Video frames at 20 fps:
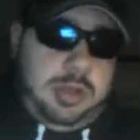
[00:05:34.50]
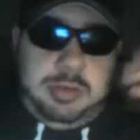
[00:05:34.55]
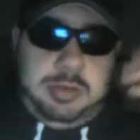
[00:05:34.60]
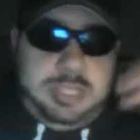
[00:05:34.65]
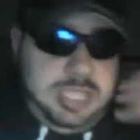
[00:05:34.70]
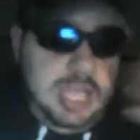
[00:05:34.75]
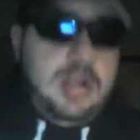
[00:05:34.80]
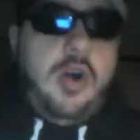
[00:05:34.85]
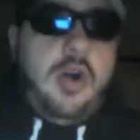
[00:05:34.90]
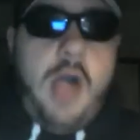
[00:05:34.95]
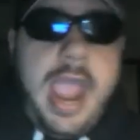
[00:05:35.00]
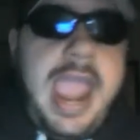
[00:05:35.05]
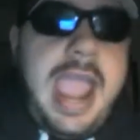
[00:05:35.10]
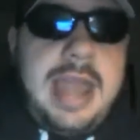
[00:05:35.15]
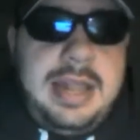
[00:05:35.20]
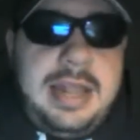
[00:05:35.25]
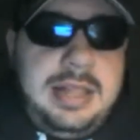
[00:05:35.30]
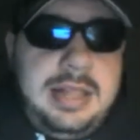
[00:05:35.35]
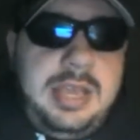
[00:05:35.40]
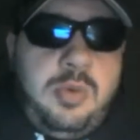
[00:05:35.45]
single
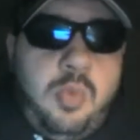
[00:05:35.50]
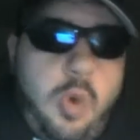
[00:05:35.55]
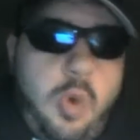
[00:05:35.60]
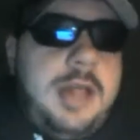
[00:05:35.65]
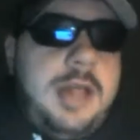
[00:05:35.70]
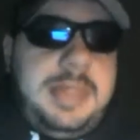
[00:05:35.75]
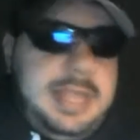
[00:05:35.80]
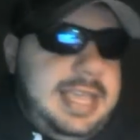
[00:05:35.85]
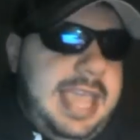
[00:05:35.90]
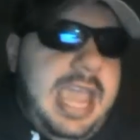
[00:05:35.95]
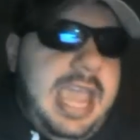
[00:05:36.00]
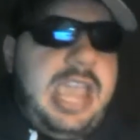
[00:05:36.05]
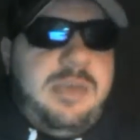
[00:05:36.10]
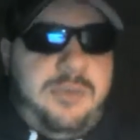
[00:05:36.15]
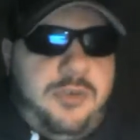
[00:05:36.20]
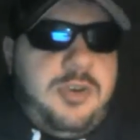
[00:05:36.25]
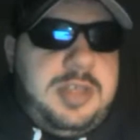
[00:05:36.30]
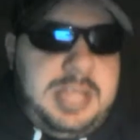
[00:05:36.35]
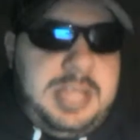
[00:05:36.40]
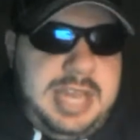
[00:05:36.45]
handedly won the game
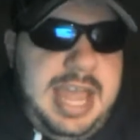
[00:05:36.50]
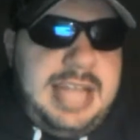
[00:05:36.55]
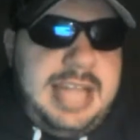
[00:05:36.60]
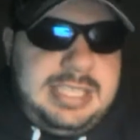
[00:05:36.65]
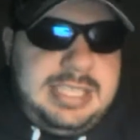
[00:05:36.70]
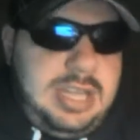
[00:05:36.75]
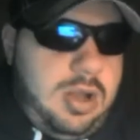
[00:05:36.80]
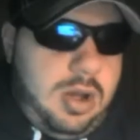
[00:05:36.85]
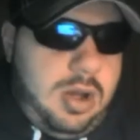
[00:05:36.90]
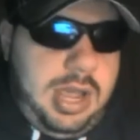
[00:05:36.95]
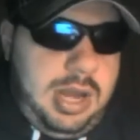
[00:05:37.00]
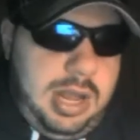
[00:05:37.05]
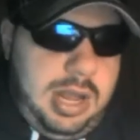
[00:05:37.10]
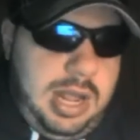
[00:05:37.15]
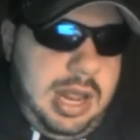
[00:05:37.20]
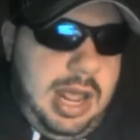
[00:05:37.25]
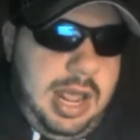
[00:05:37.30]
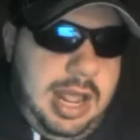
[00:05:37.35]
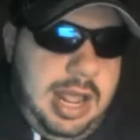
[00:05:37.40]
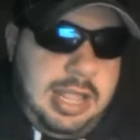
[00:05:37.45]
for the Nets
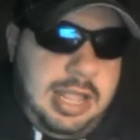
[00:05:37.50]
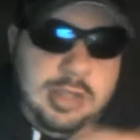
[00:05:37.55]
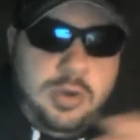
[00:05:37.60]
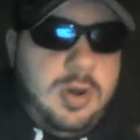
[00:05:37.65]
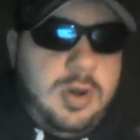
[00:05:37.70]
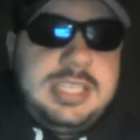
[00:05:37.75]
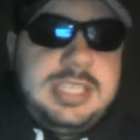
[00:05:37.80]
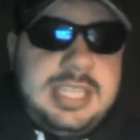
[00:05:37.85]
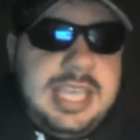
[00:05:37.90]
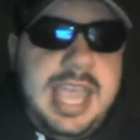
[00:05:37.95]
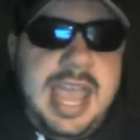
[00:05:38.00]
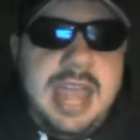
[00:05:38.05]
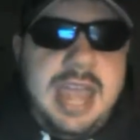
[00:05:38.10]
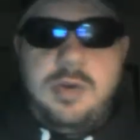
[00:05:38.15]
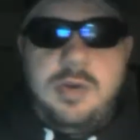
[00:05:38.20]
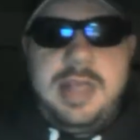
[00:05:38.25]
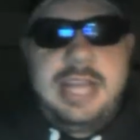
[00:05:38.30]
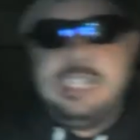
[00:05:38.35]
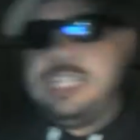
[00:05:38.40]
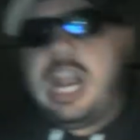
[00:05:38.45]
towards the end,
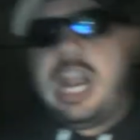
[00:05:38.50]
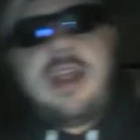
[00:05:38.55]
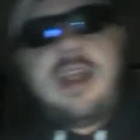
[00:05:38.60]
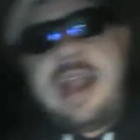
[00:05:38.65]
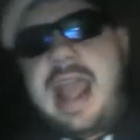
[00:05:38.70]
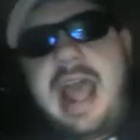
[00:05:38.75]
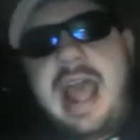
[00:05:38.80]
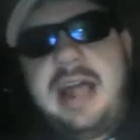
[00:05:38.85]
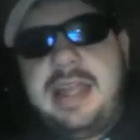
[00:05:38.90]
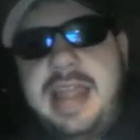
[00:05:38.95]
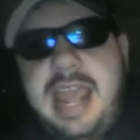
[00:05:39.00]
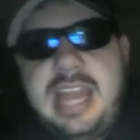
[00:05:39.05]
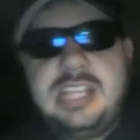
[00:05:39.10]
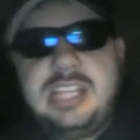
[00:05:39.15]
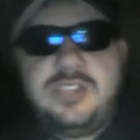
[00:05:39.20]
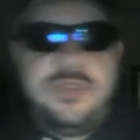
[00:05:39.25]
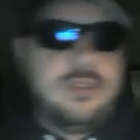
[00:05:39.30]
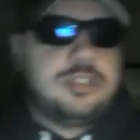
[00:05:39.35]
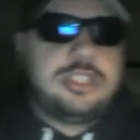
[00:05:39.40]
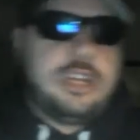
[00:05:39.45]
or that Jarrett Allen had
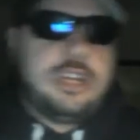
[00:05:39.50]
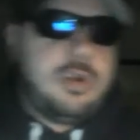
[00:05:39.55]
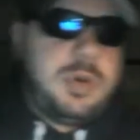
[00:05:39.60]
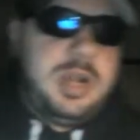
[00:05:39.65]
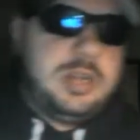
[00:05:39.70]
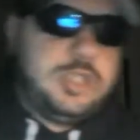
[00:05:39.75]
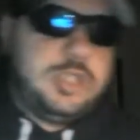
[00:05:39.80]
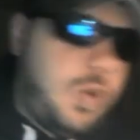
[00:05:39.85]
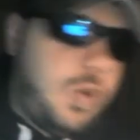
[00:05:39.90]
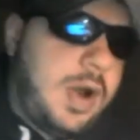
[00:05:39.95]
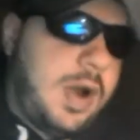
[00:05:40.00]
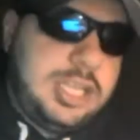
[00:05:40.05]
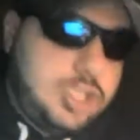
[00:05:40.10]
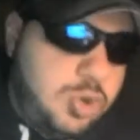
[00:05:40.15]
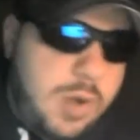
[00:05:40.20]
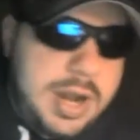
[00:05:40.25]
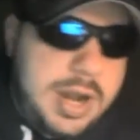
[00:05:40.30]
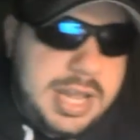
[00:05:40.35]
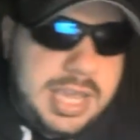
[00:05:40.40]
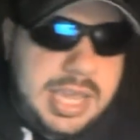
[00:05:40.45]
his first career
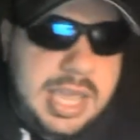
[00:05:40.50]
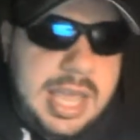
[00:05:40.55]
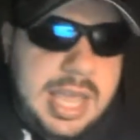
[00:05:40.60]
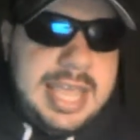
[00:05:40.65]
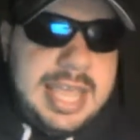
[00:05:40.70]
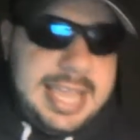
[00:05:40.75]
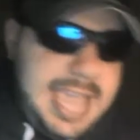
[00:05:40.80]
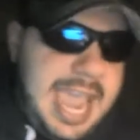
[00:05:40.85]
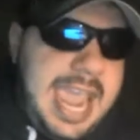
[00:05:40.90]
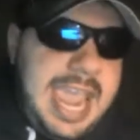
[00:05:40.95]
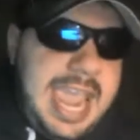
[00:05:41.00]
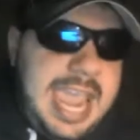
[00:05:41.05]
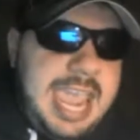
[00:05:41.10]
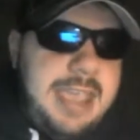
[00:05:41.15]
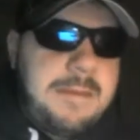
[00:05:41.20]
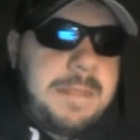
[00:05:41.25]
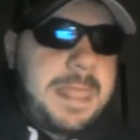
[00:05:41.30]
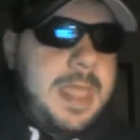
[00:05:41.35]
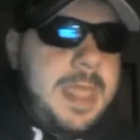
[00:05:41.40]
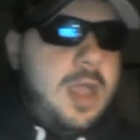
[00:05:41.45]
2020
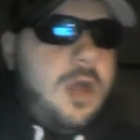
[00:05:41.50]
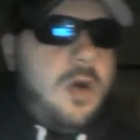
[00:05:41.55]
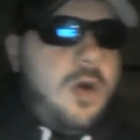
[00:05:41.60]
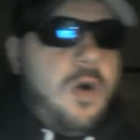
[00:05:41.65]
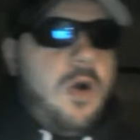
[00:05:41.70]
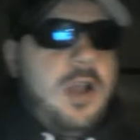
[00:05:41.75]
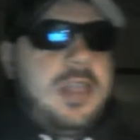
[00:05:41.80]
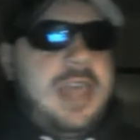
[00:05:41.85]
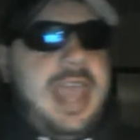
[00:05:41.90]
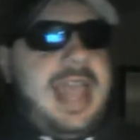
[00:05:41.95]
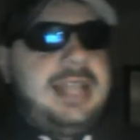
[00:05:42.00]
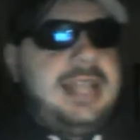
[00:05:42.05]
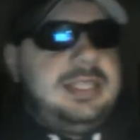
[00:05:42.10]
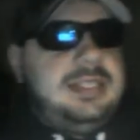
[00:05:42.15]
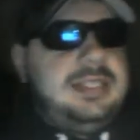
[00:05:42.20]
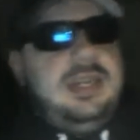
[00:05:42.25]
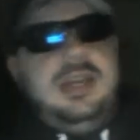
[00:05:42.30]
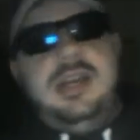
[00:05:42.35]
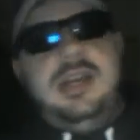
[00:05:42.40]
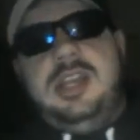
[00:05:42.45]
game, or that,
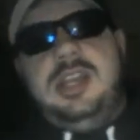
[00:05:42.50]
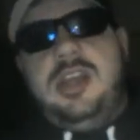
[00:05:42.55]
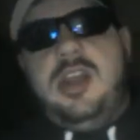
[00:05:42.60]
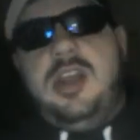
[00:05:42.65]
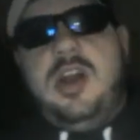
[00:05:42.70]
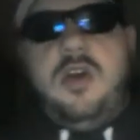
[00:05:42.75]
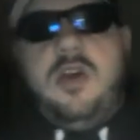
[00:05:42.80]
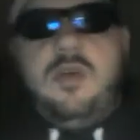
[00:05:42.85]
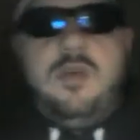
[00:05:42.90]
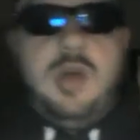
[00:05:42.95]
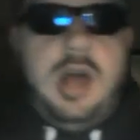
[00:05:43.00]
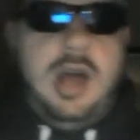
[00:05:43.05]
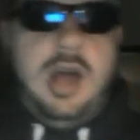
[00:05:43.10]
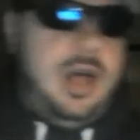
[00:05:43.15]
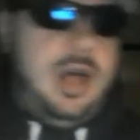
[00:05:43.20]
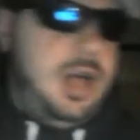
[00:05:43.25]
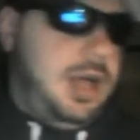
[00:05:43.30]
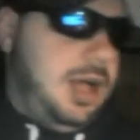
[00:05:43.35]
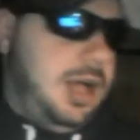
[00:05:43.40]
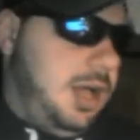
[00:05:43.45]
uh, you know,
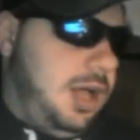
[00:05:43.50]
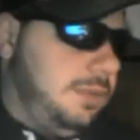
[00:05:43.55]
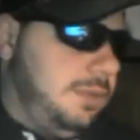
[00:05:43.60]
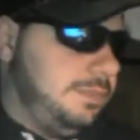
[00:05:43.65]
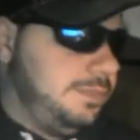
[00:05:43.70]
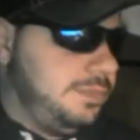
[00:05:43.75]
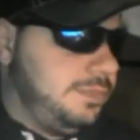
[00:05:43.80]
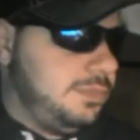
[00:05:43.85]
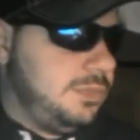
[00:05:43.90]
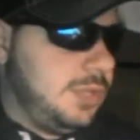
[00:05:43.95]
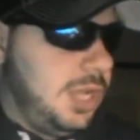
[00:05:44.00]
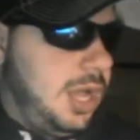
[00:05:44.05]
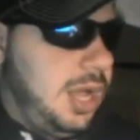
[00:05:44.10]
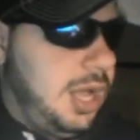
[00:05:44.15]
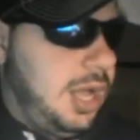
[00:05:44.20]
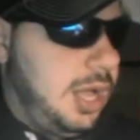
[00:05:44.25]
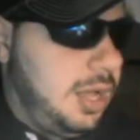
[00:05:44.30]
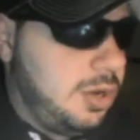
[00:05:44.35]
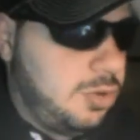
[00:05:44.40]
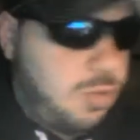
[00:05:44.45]
uh, um,
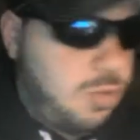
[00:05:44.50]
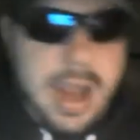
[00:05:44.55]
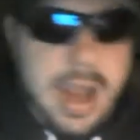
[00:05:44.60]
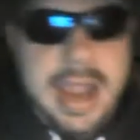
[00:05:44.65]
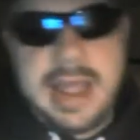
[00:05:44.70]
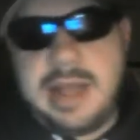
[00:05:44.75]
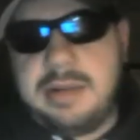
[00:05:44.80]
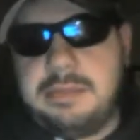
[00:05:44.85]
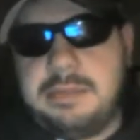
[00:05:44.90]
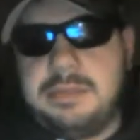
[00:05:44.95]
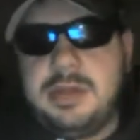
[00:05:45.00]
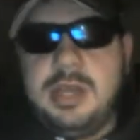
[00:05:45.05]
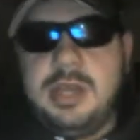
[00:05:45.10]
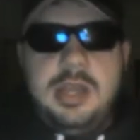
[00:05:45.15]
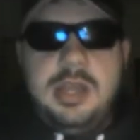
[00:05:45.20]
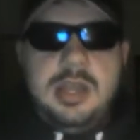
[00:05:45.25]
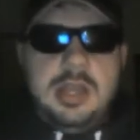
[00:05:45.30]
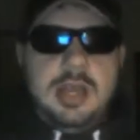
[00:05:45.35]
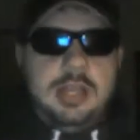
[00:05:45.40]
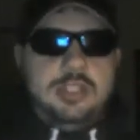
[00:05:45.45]
uh, Graham,
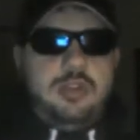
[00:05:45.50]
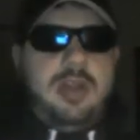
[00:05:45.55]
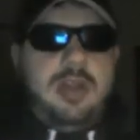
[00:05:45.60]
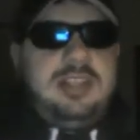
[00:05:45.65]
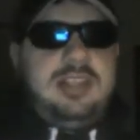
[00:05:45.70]
uh, uh,